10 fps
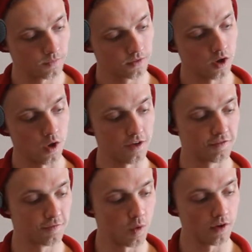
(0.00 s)
on the
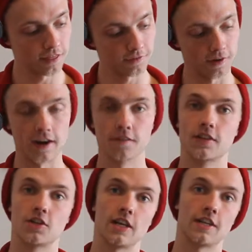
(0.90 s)
4th fret of the
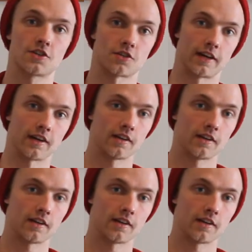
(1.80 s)
G string,